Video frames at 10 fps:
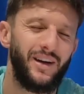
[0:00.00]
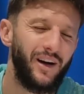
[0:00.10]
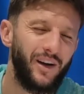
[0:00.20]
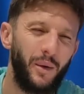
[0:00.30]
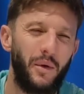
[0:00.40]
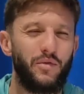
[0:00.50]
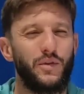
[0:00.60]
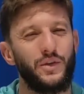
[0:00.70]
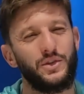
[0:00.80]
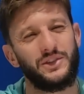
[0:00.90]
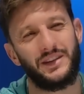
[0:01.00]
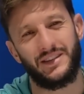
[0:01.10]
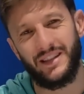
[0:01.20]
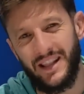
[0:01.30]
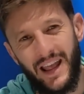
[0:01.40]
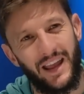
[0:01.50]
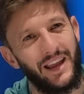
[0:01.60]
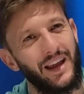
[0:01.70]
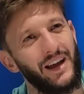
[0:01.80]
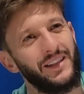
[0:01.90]
I can't remember if he used his
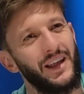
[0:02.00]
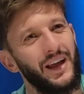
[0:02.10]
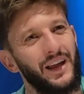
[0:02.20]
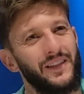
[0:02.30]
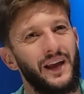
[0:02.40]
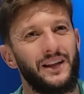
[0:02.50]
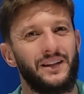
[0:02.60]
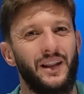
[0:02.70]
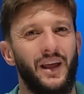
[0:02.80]
knee and then